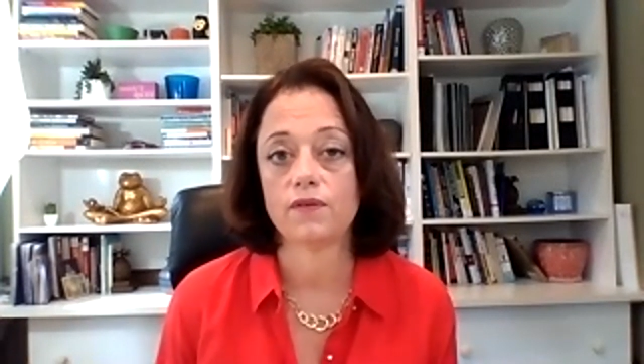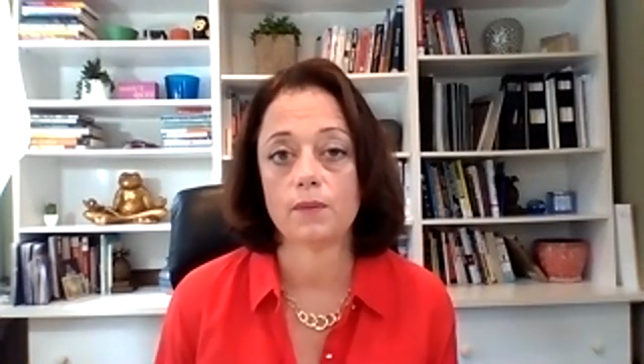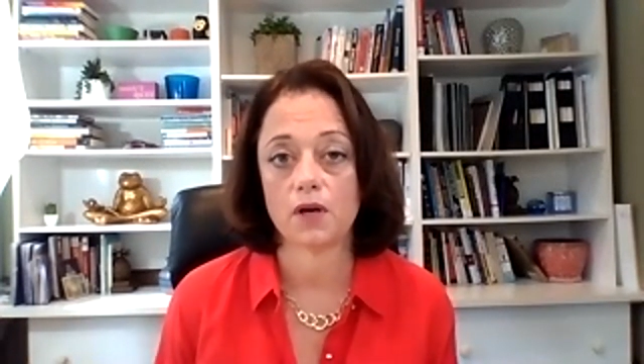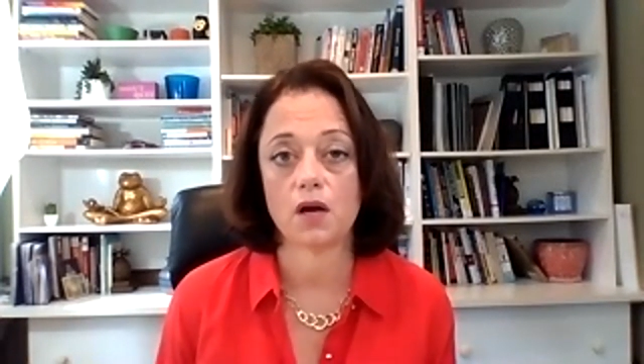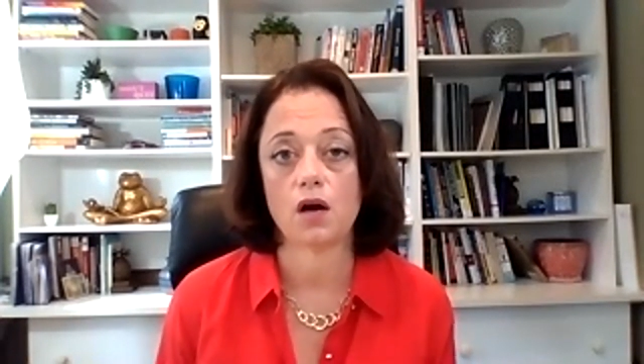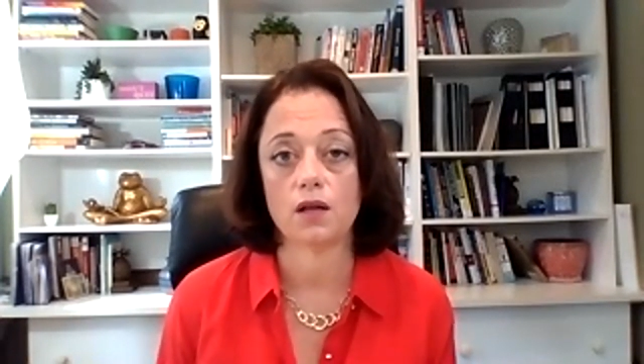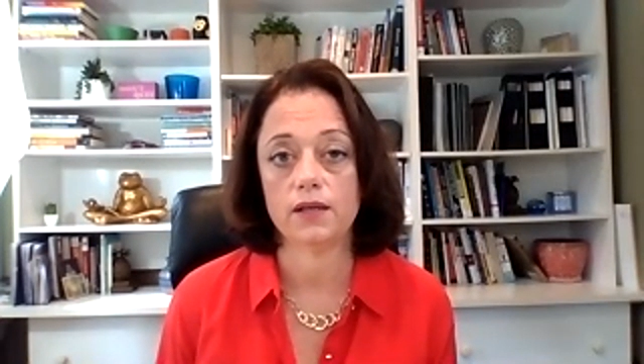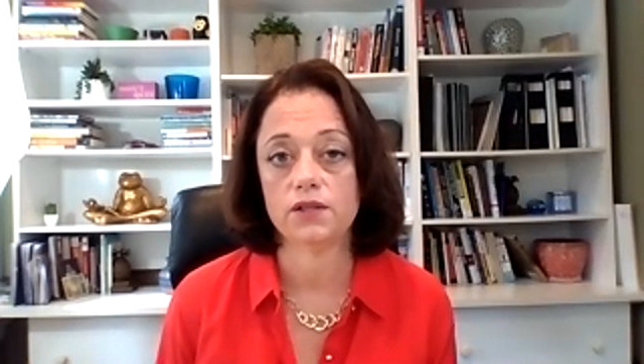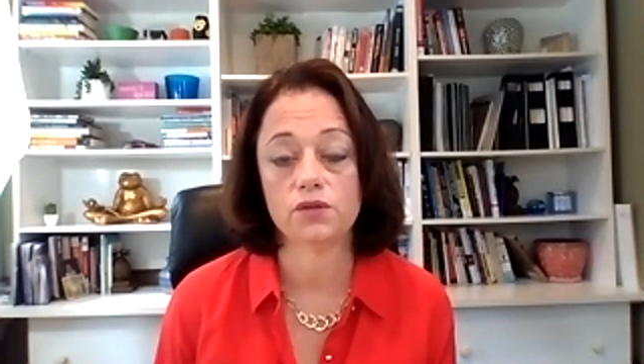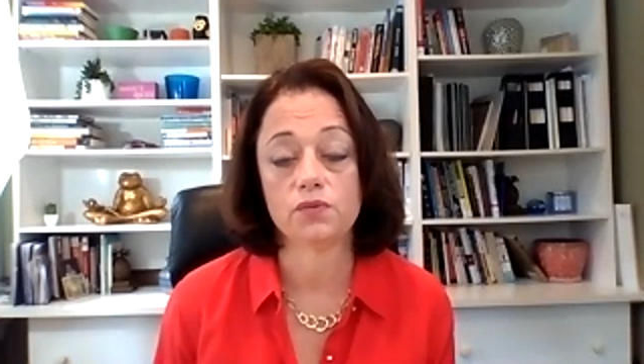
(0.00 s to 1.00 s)
from
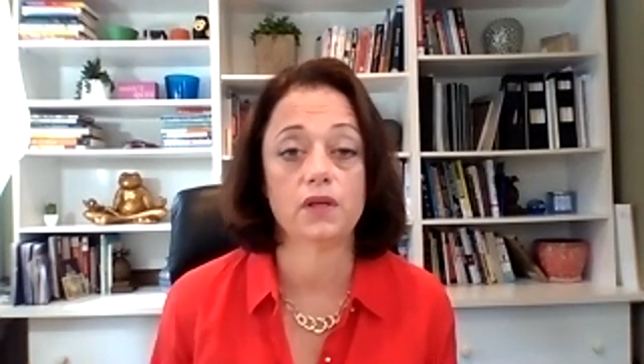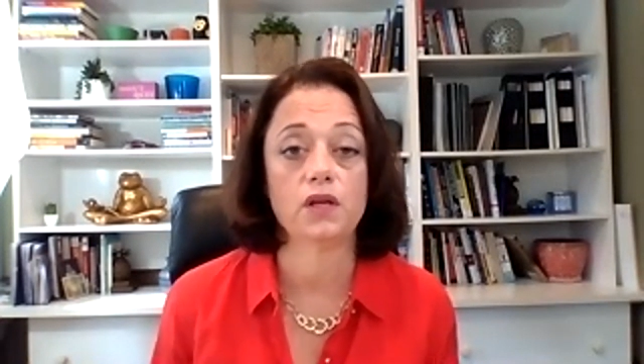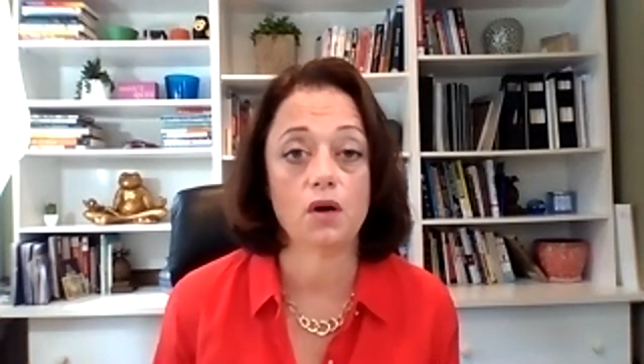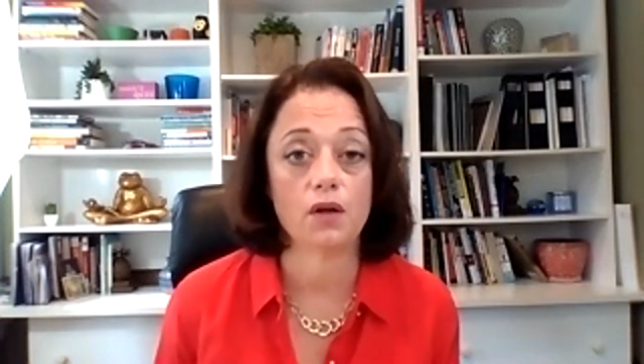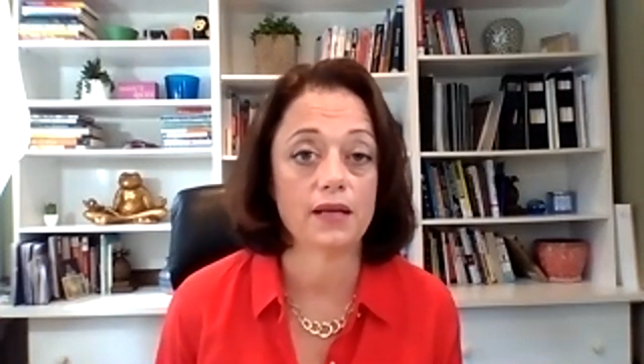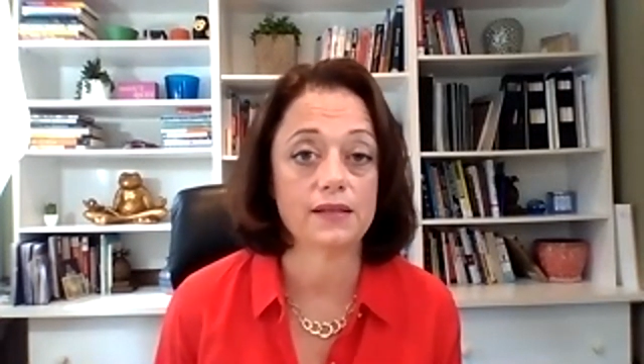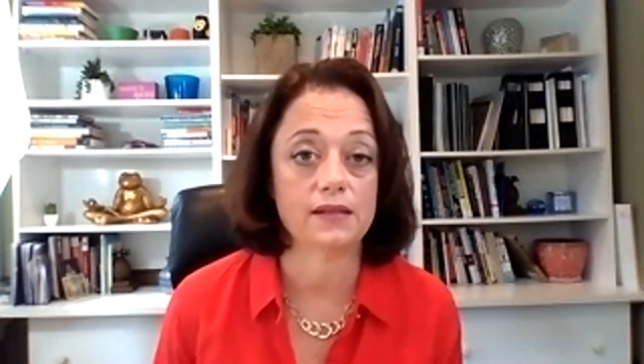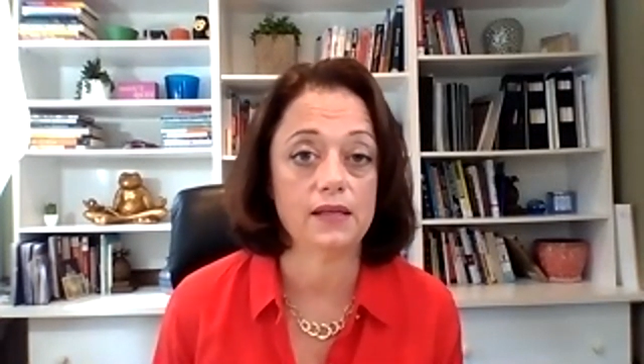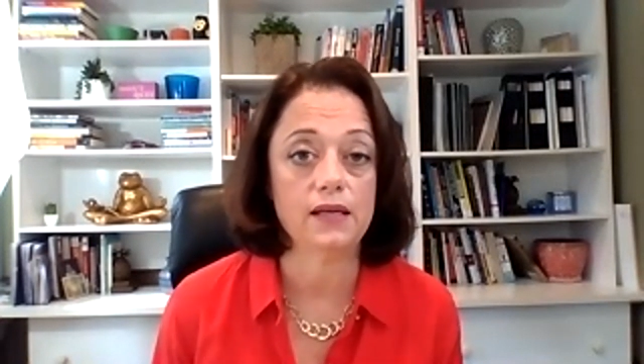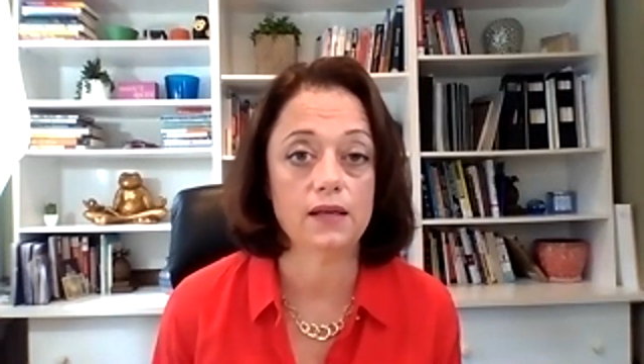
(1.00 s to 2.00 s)
college is really all
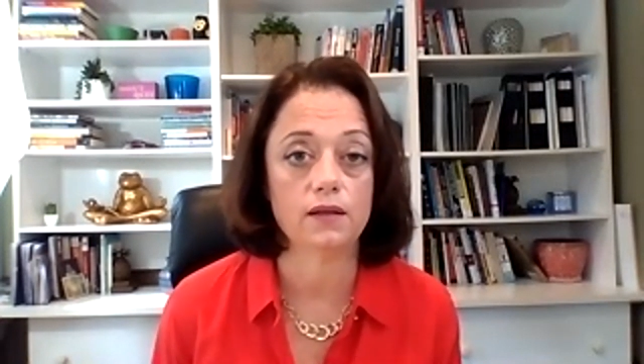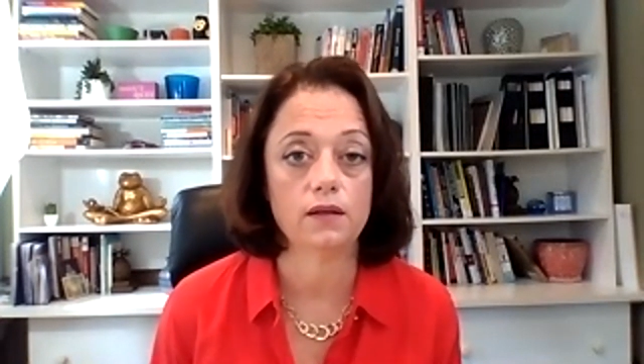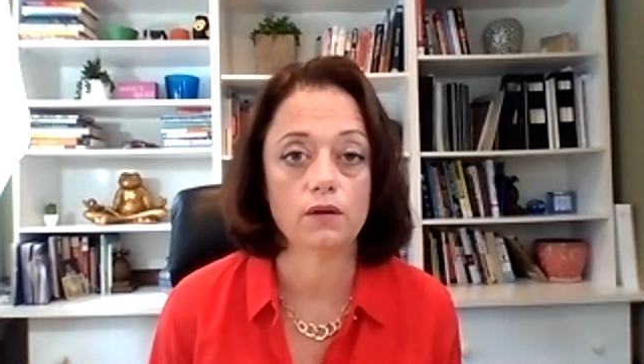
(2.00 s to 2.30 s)
that's needed.